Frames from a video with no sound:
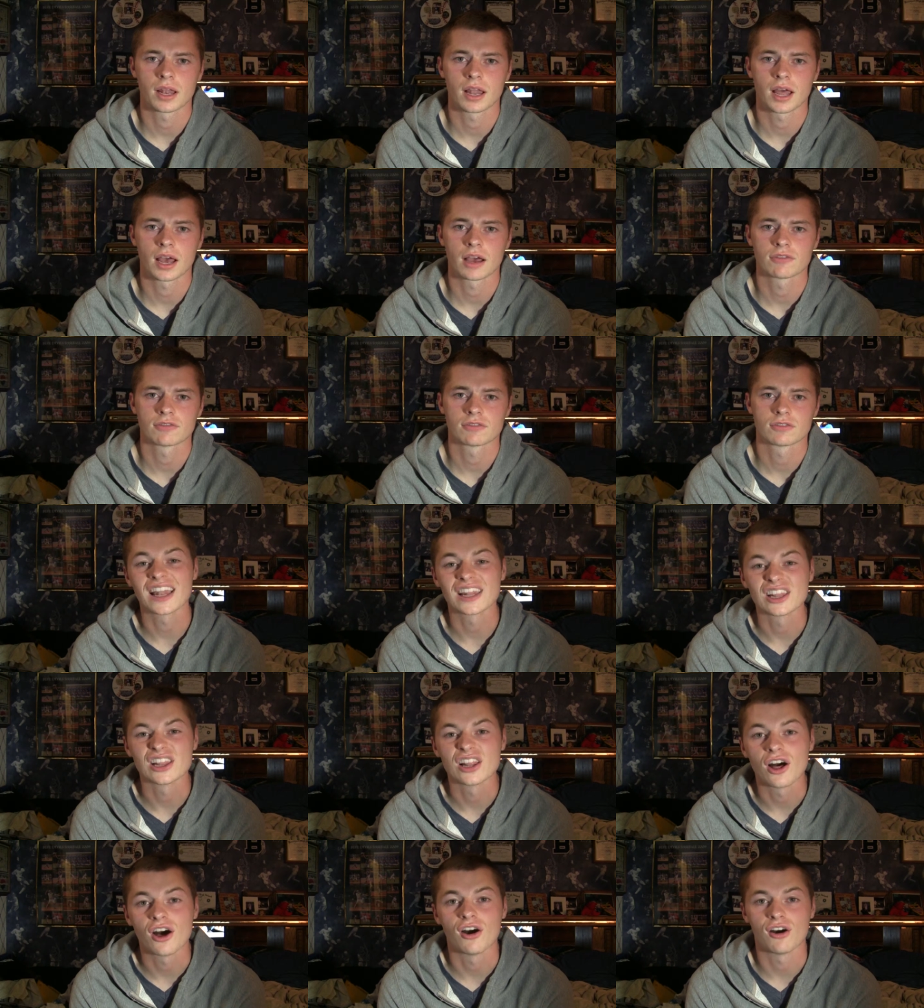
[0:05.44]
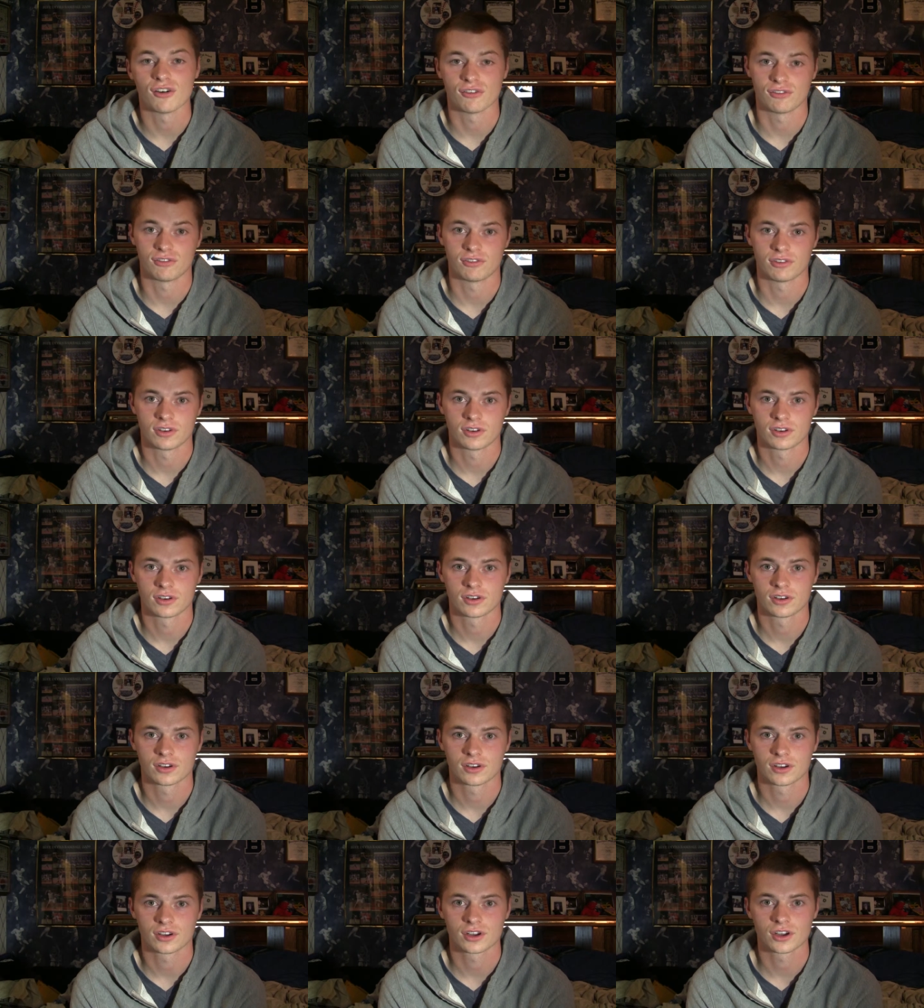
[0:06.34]
life. I love
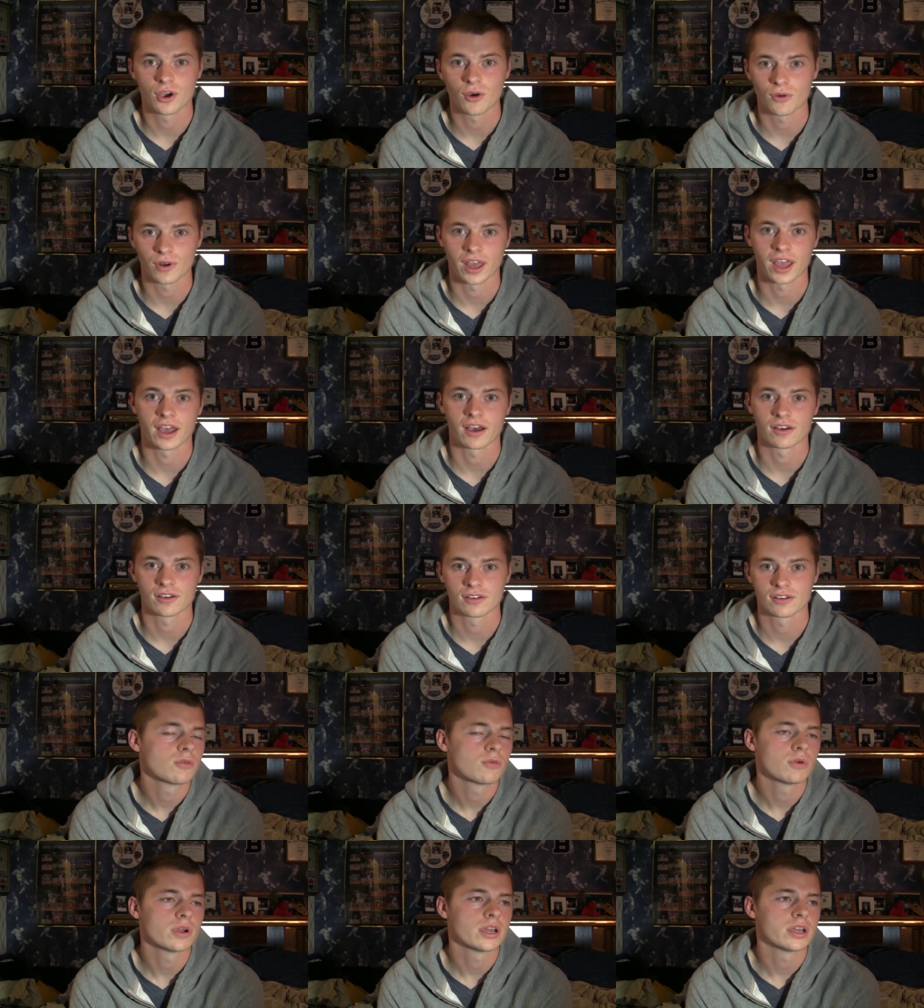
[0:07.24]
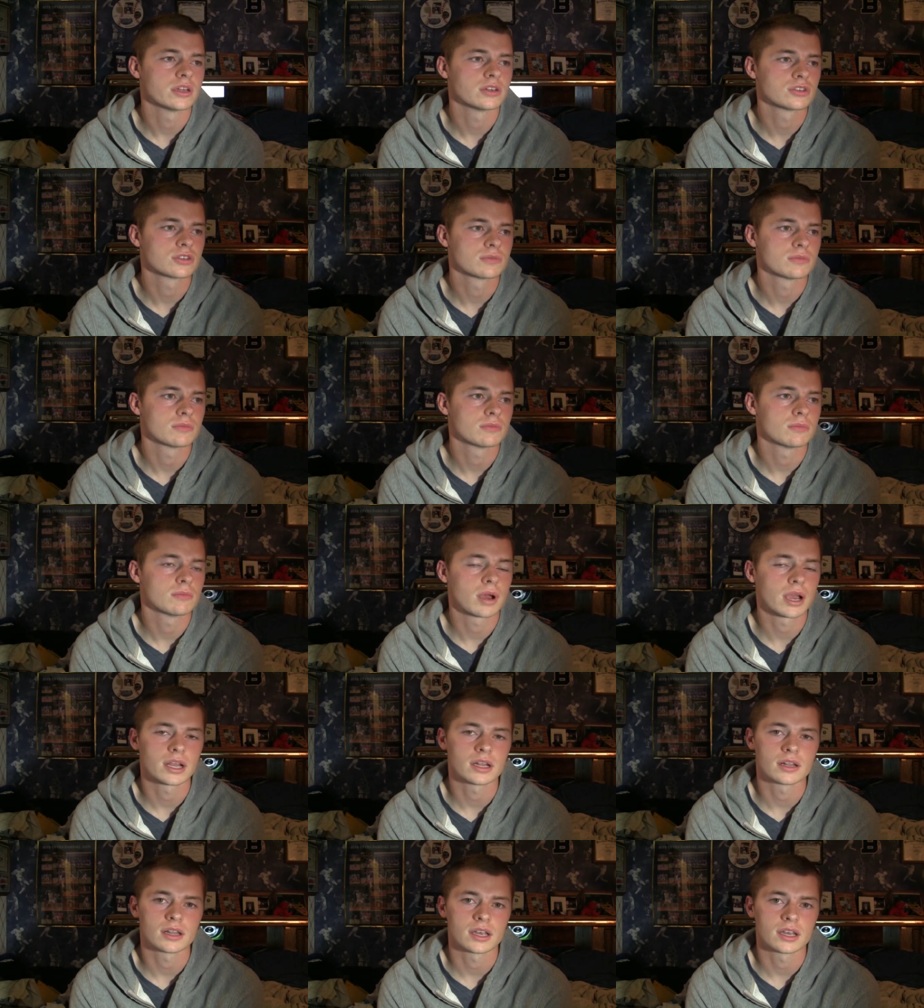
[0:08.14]
going out, which
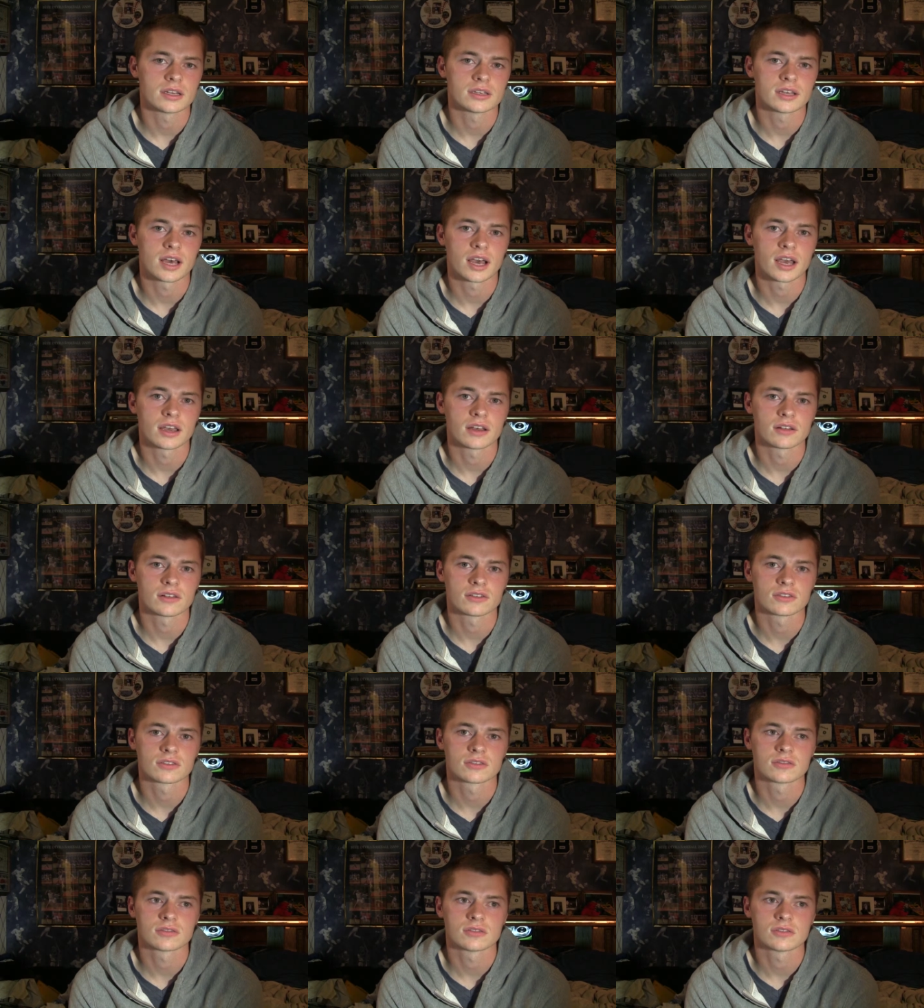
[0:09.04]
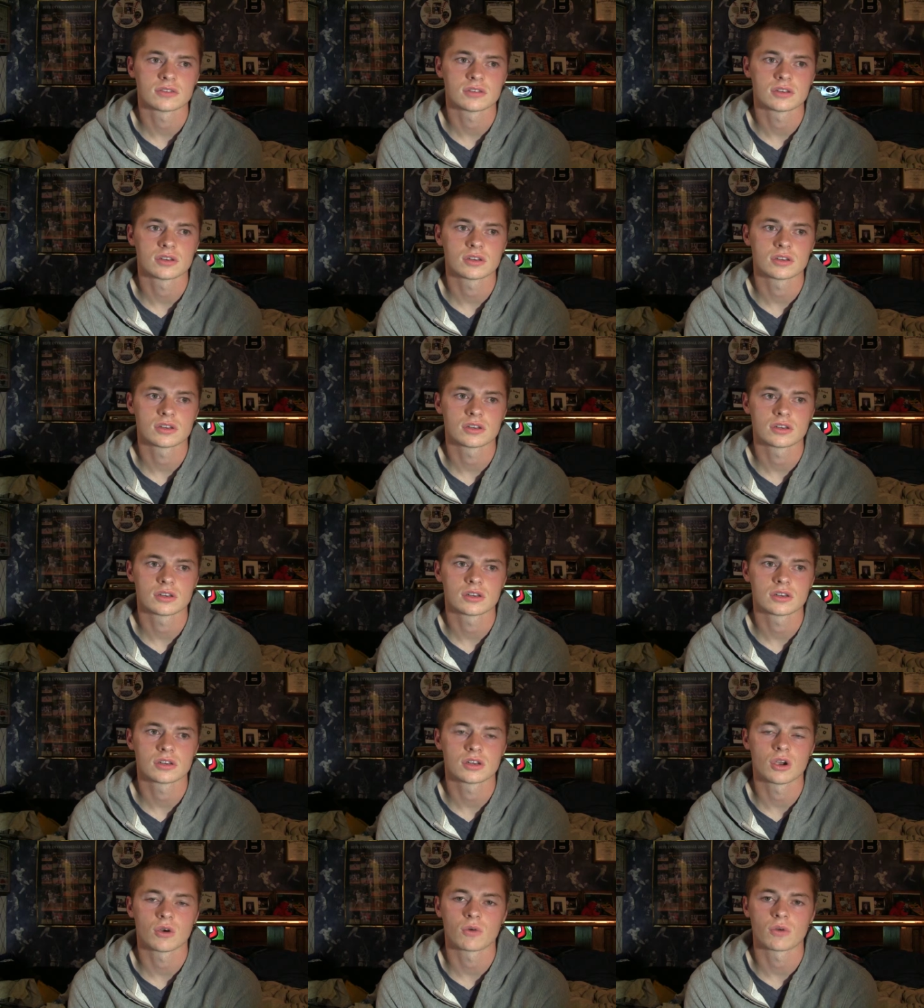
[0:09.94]
mainly entails
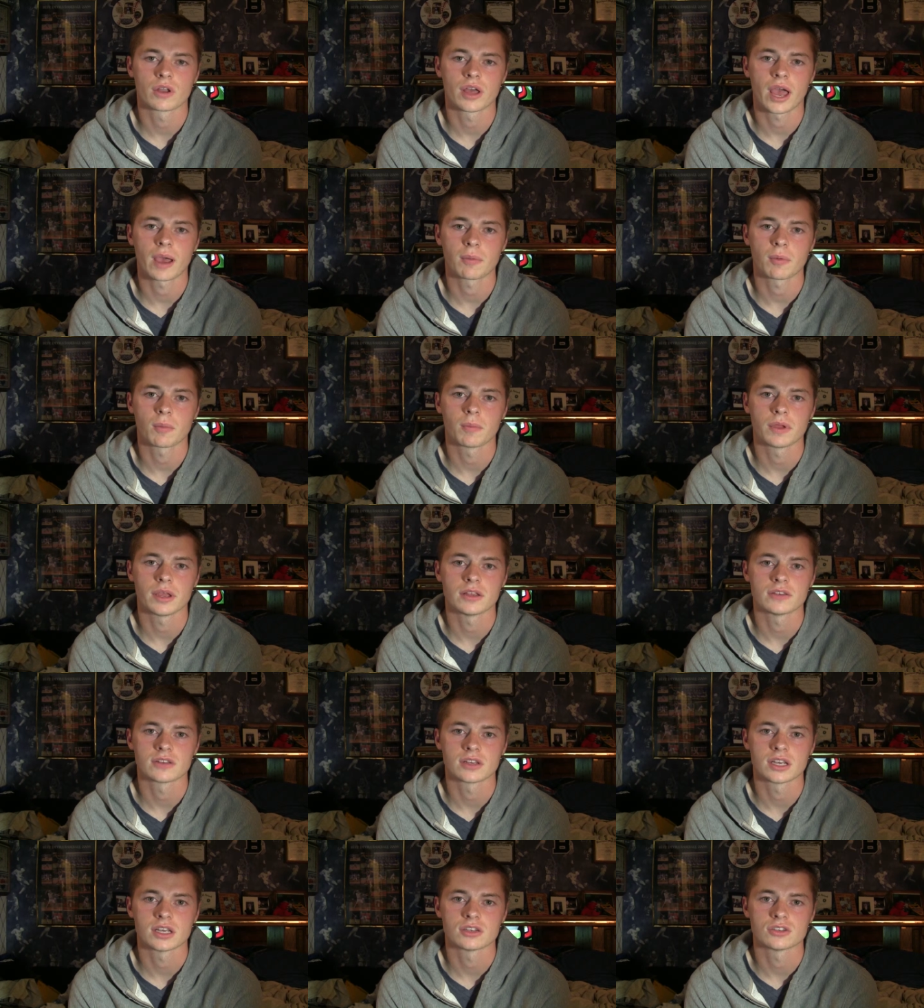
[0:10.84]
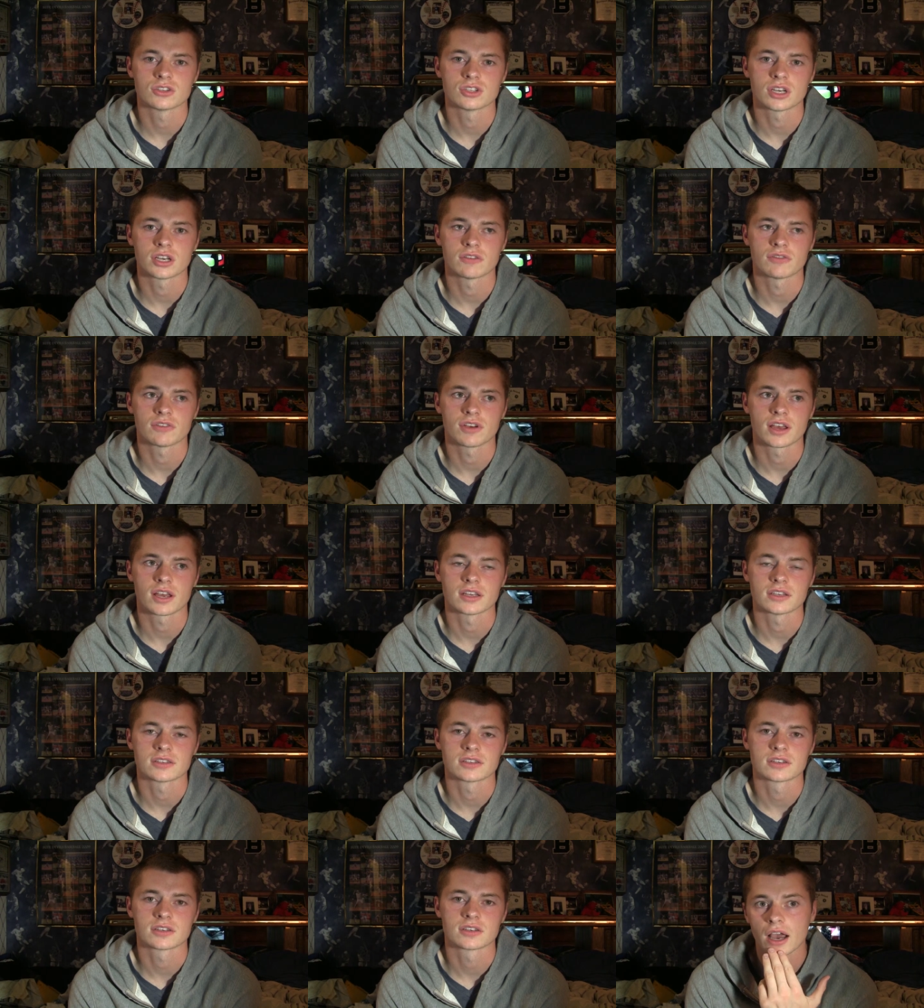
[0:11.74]
going to Applebee's and getting shit-faced.